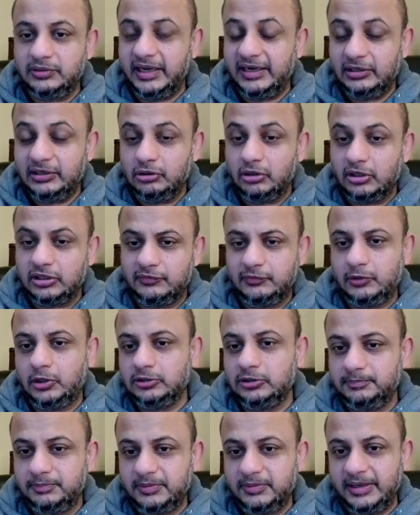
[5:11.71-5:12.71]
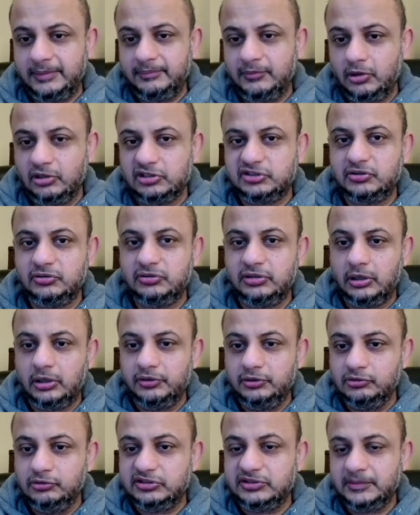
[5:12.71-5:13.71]
And a lot of on-prem also now
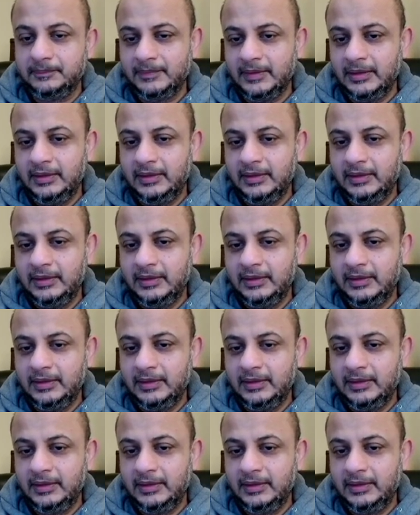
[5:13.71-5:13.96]
use